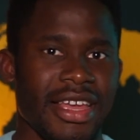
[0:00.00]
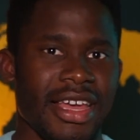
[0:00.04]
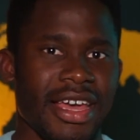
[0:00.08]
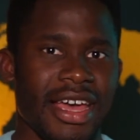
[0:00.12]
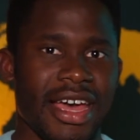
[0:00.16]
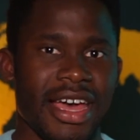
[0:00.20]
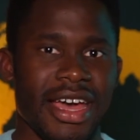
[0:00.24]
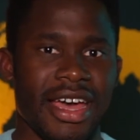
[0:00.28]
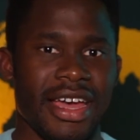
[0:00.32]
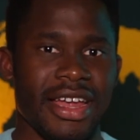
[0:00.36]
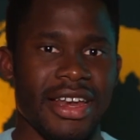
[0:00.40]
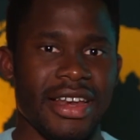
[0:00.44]

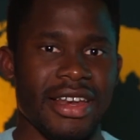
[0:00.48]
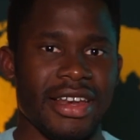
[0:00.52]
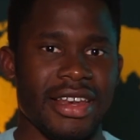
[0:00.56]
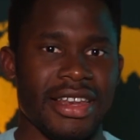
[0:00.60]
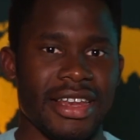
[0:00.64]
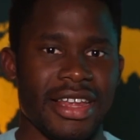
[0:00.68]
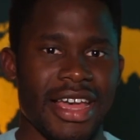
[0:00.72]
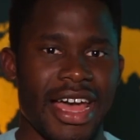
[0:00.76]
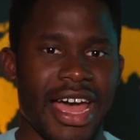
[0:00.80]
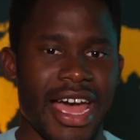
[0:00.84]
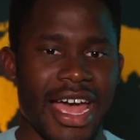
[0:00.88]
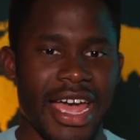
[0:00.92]
And
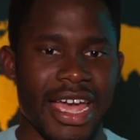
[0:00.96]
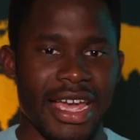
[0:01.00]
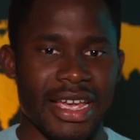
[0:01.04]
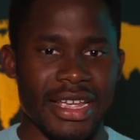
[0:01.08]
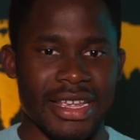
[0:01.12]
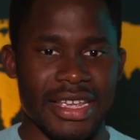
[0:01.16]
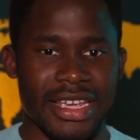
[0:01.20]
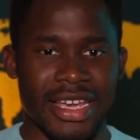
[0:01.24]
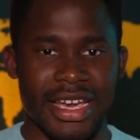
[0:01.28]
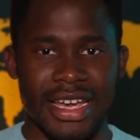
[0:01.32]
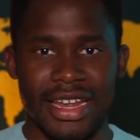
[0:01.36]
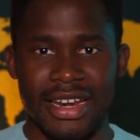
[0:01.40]

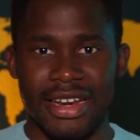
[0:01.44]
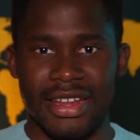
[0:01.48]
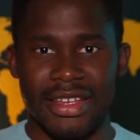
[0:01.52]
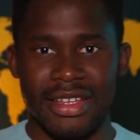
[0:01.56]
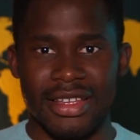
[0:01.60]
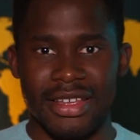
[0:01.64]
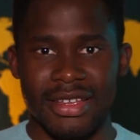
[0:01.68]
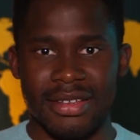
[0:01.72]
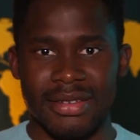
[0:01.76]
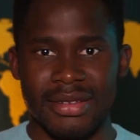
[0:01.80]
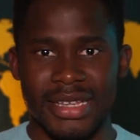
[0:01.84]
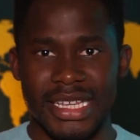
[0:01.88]

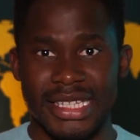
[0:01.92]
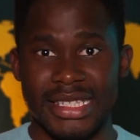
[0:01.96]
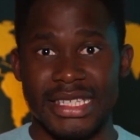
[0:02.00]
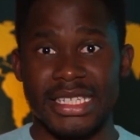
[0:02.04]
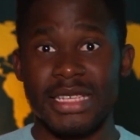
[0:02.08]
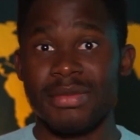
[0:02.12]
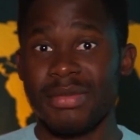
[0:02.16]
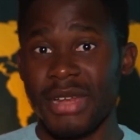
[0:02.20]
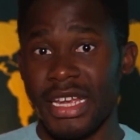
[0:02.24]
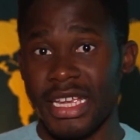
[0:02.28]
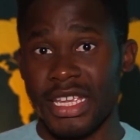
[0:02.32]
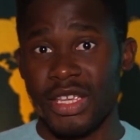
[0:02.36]
it
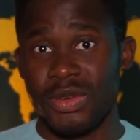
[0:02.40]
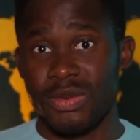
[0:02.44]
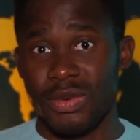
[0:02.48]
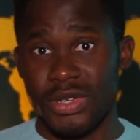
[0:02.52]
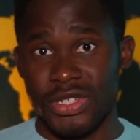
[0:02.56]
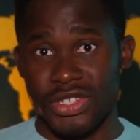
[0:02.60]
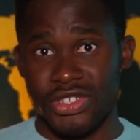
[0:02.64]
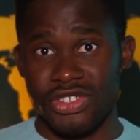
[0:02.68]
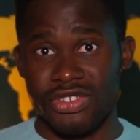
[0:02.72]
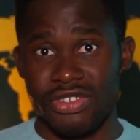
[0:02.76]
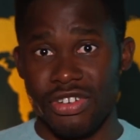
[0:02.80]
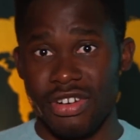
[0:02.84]
seemed like he
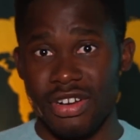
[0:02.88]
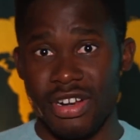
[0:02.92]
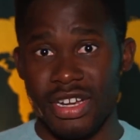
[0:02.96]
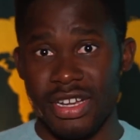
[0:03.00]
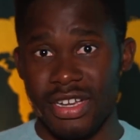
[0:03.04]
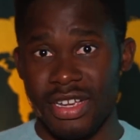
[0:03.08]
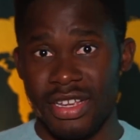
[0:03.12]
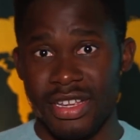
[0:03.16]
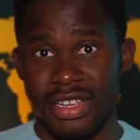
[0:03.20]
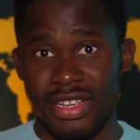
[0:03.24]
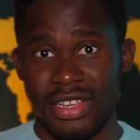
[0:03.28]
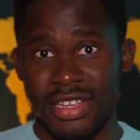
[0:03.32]
was drunk.
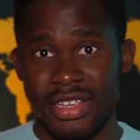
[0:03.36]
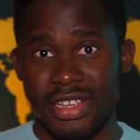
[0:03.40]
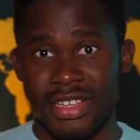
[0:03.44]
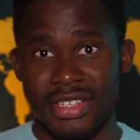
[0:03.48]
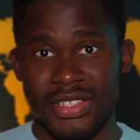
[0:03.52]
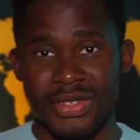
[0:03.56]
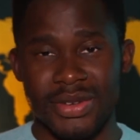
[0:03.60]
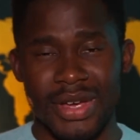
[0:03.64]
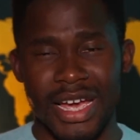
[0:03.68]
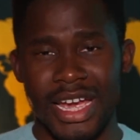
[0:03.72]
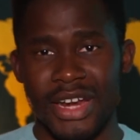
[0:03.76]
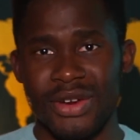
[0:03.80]

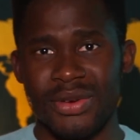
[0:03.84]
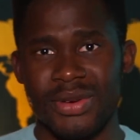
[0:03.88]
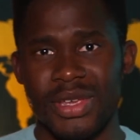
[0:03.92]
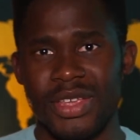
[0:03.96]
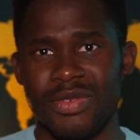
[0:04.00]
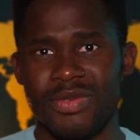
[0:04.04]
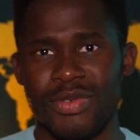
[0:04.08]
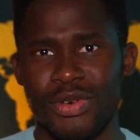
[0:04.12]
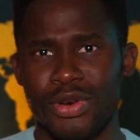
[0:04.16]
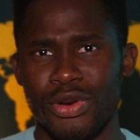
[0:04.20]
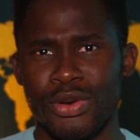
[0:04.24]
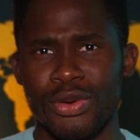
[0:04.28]
So I don't
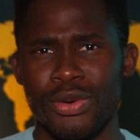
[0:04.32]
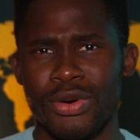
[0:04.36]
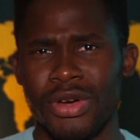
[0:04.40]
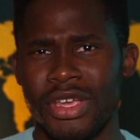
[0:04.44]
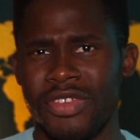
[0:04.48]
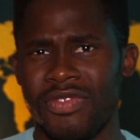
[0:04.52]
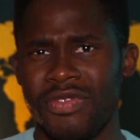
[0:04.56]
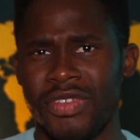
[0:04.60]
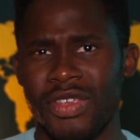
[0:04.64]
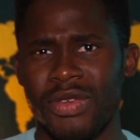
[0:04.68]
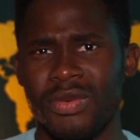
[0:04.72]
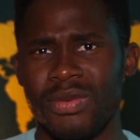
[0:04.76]
even know
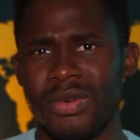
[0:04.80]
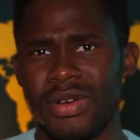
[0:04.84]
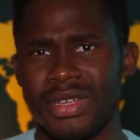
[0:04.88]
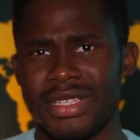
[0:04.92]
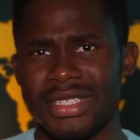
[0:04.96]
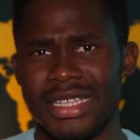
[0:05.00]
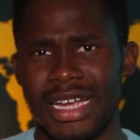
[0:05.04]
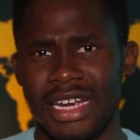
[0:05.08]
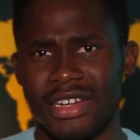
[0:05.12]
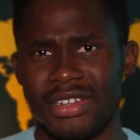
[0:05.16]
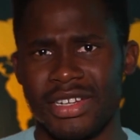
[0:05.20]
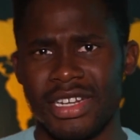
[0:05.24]
if he was
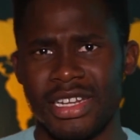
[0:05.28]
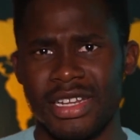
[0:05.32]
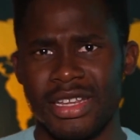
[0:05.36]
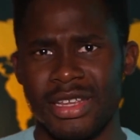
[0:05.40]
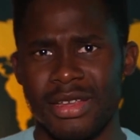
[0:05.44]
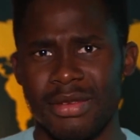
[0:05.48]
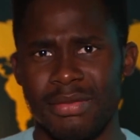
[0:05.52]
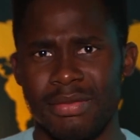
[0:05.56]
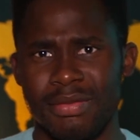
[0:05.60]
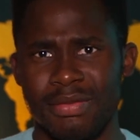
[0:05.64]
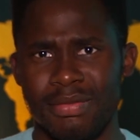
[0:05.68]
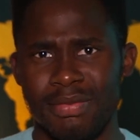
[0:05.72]

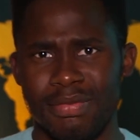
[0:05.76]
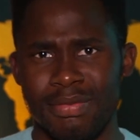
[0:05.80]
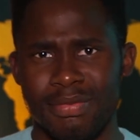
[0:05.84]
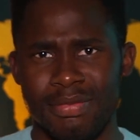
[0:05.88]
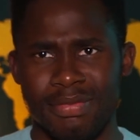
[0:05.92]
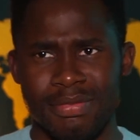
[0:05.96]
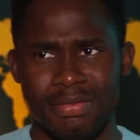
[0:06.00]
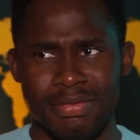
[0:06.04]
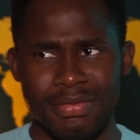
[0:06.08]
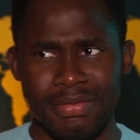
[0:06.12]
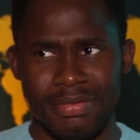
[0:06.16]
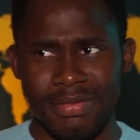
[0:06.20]
actually
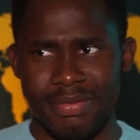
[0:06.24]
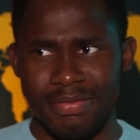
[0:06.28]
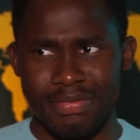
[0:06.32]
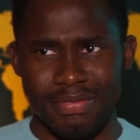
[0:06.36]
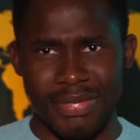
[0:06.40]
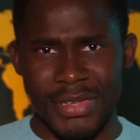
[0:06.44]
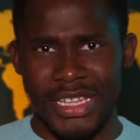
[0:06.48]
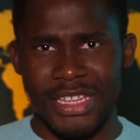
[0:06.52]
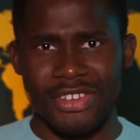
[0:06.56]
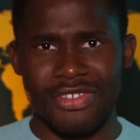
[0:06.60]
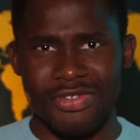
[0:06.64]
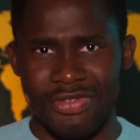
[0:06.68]

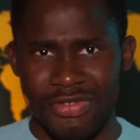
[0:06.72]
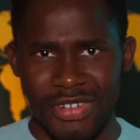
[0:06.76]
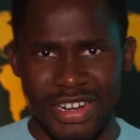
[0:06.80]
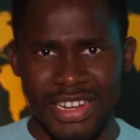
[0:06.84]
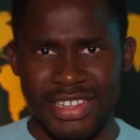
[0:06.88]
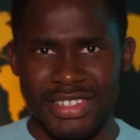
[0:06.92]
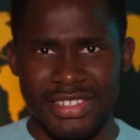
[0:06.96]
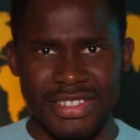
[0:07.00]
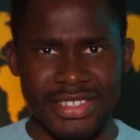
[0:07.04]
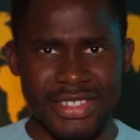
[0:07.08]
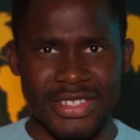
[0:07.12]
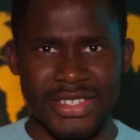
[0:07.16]
being
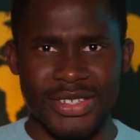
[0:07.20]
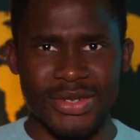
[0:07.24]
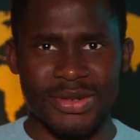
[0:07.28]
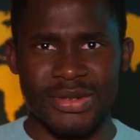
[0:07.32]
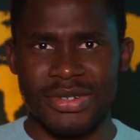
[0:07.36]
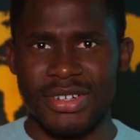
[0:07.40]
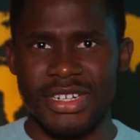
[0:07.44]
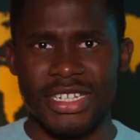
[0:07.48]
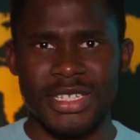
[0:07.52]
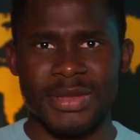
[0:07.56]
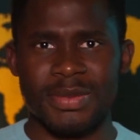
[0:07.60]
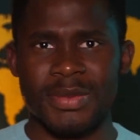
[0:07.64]
racist
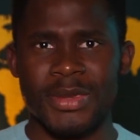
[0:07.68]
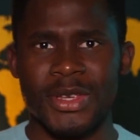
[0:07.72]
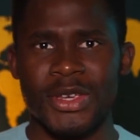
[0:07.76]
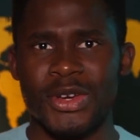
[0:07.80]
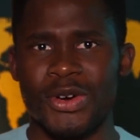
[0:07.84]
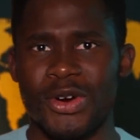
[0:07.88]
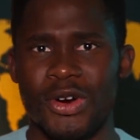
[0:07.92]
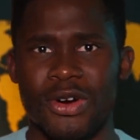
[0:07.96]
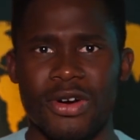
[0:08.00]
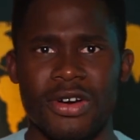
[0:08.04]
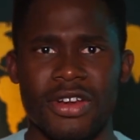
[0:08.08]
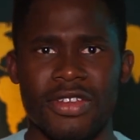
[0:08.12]
towards me,
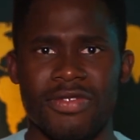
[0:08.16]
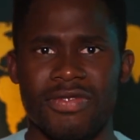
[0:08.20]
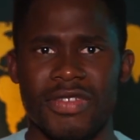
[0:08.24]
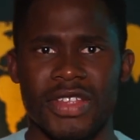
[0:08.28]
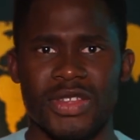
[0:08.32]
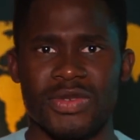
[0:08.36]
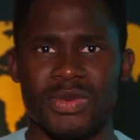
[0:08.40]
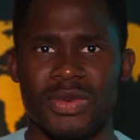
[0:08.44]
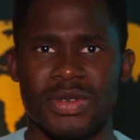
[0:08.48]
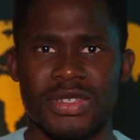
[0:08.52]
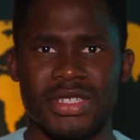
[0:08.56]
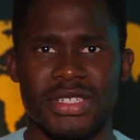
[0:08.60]
or if
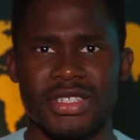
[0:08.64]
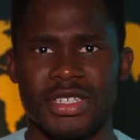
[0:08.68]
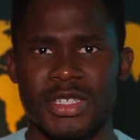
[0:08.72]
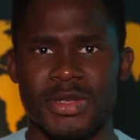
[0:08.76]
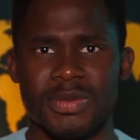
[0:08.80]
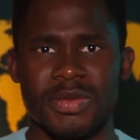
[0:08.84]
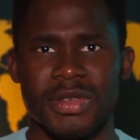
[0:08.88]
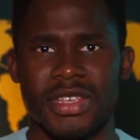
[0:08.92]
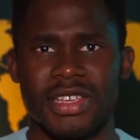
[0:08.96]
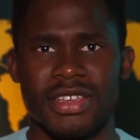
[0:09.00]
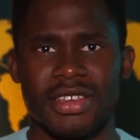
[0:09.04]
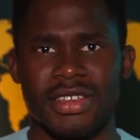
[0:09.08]
it was just
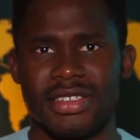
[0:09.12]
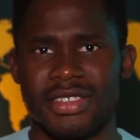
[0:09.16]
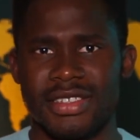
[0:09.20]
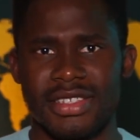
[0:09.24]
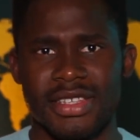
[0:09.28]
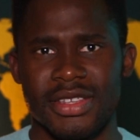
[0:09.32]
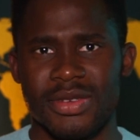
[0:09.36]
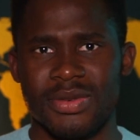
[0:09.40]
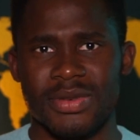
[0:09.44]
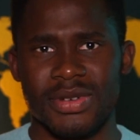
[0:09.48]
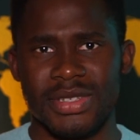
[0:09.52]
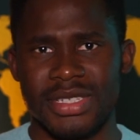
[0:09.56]
because
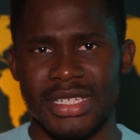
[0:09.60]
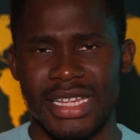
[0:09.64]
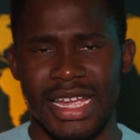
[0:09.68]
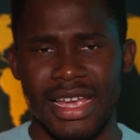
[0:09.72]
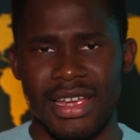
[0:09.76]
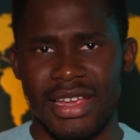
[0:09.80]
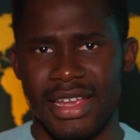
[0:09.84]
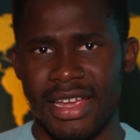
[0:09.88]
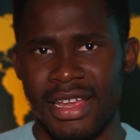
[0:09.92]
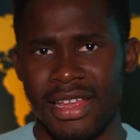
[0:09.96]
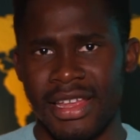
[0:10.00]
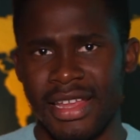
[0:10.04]
he was like